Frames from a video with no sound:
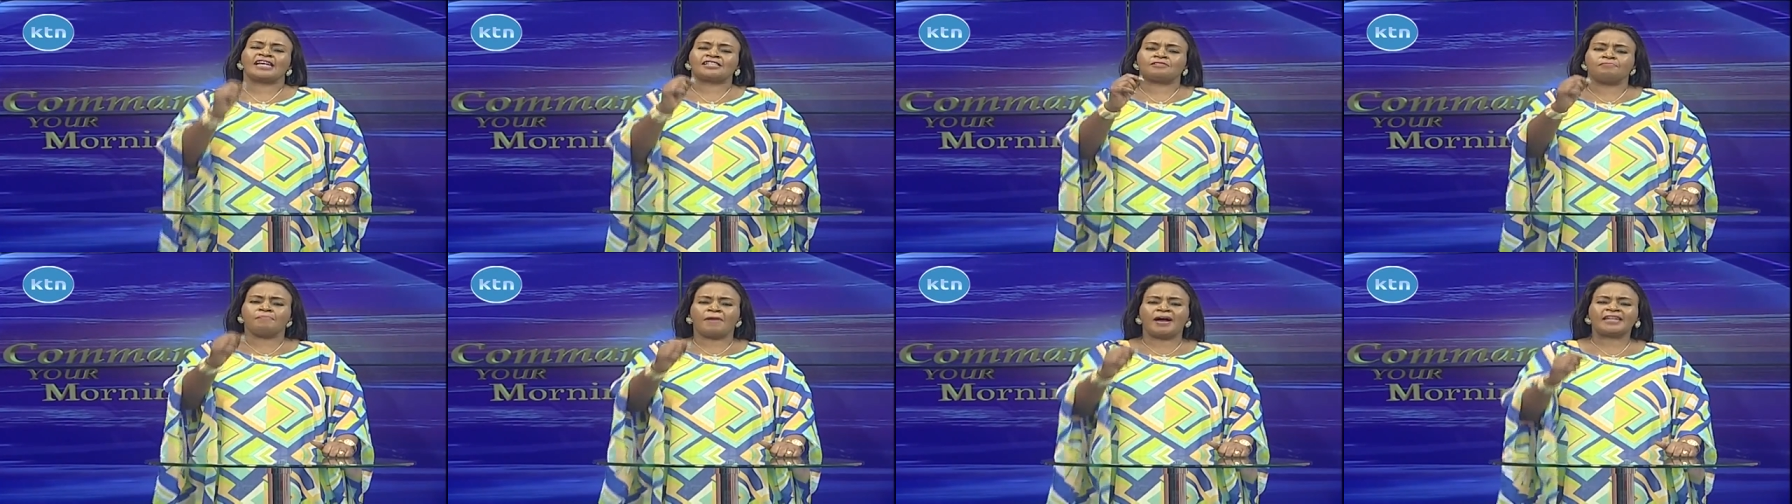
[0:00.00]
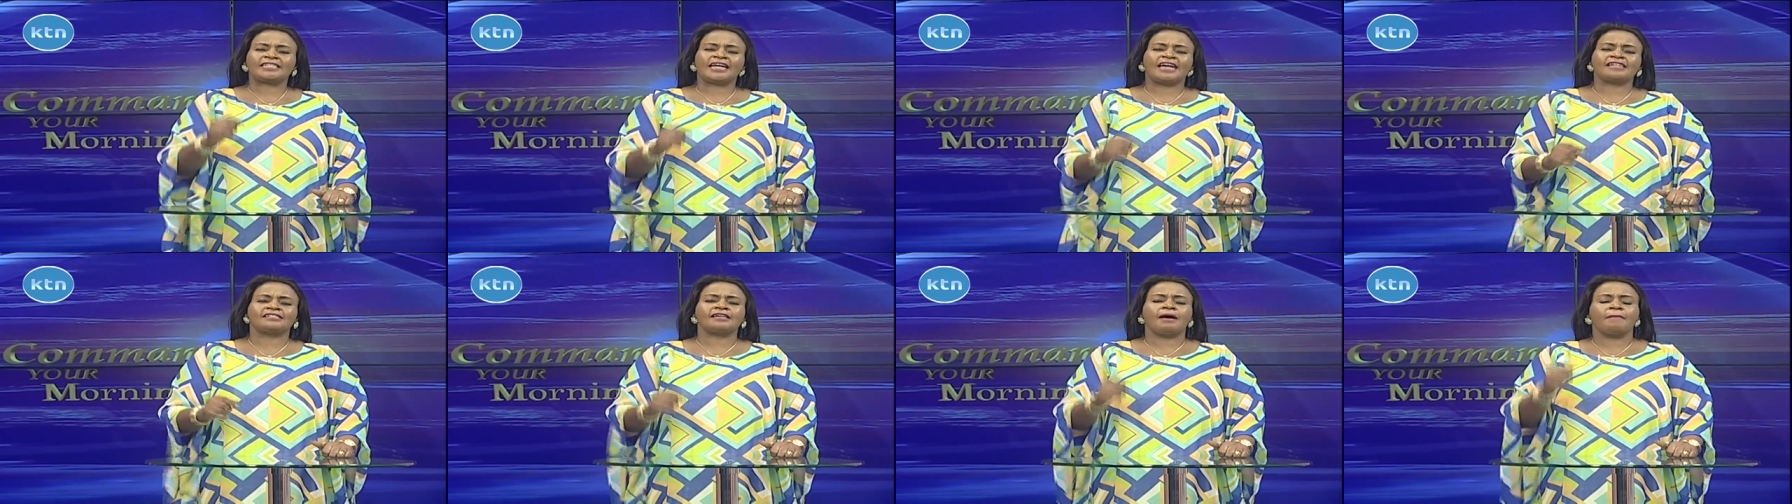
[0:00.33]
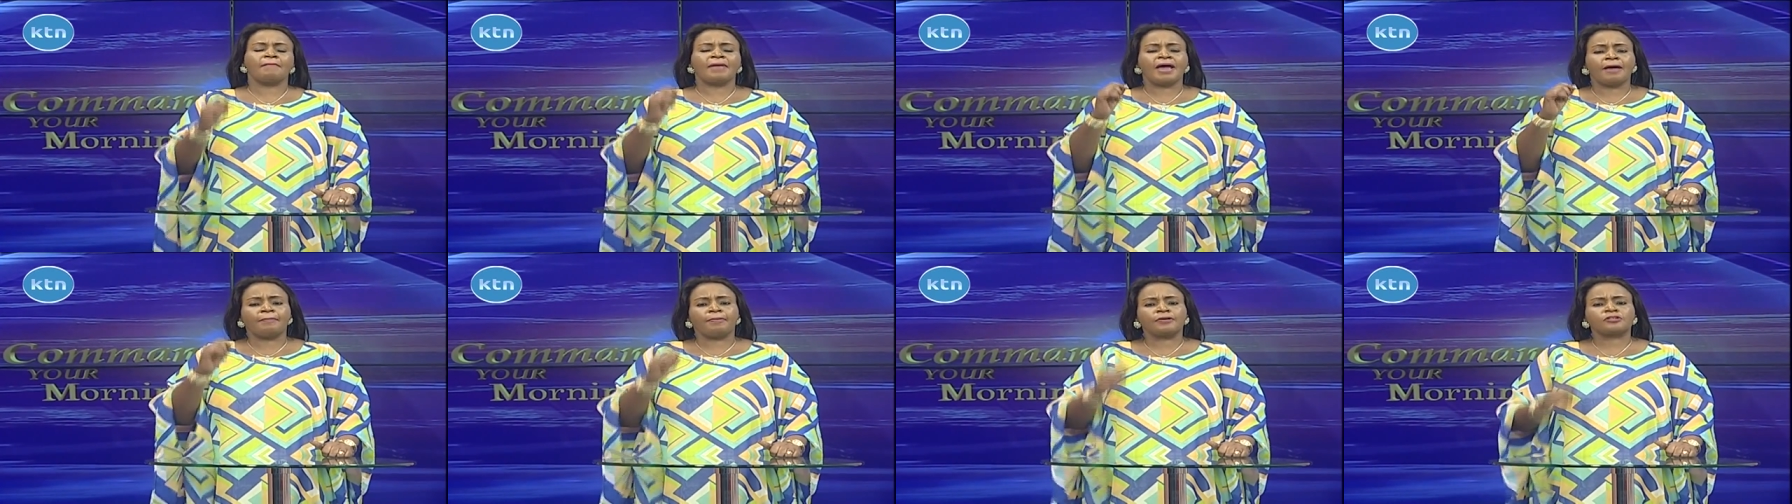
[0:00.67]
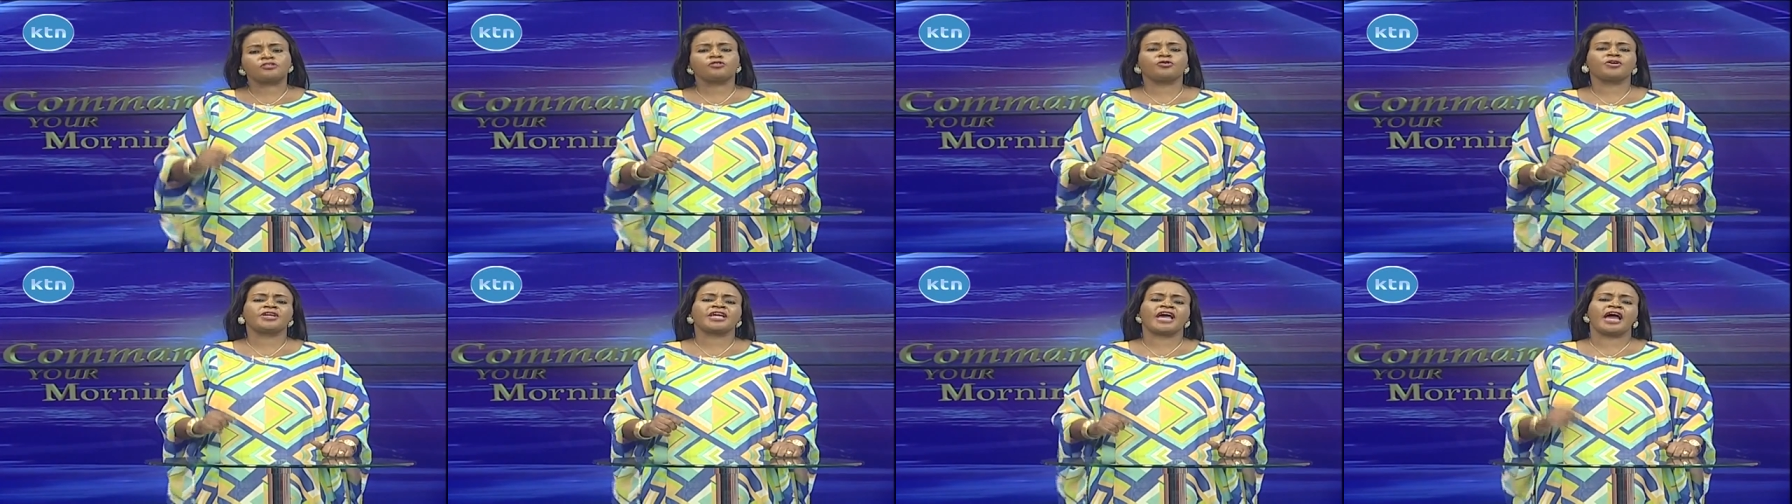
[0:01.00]
as much as I'm able
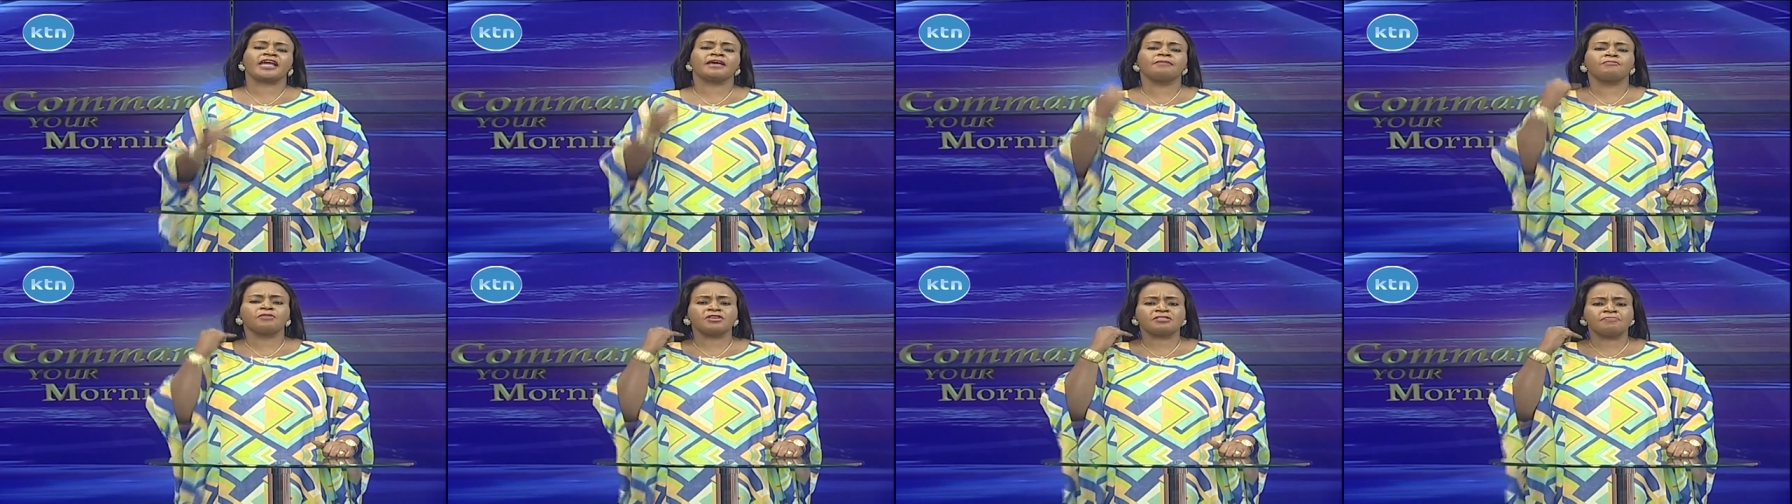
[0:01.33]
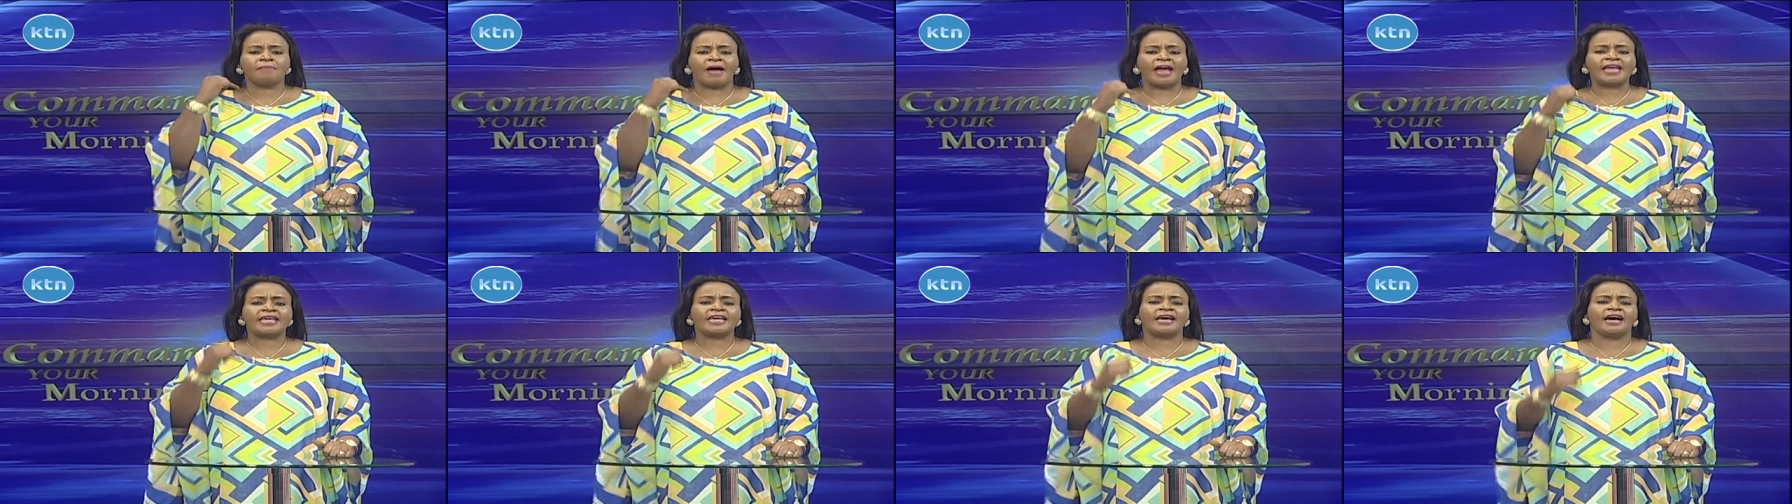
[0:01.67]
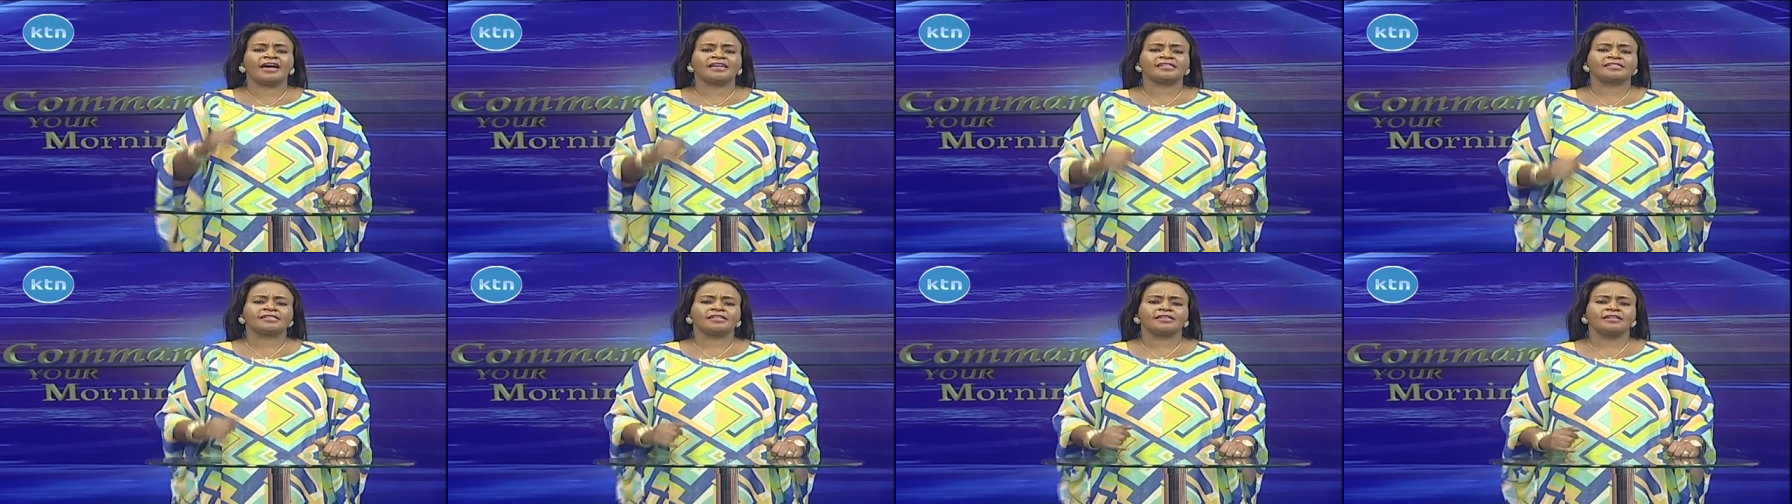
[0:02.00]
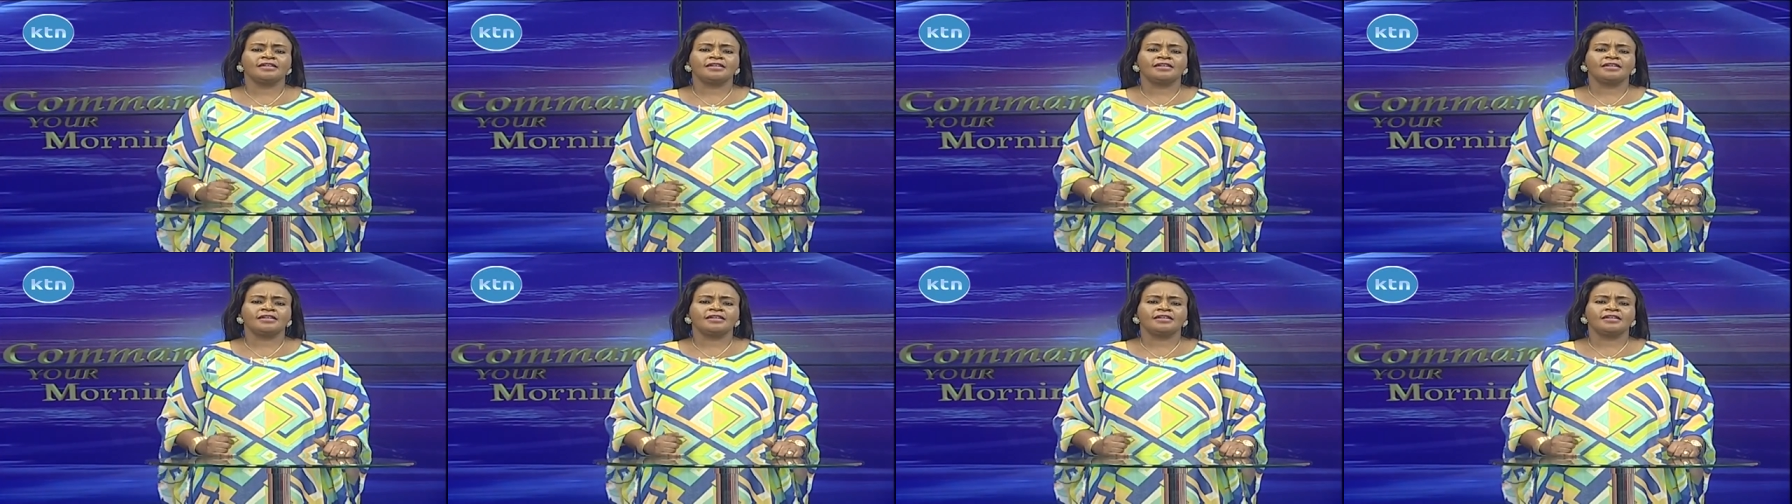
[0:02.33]
to hear Him with my ears,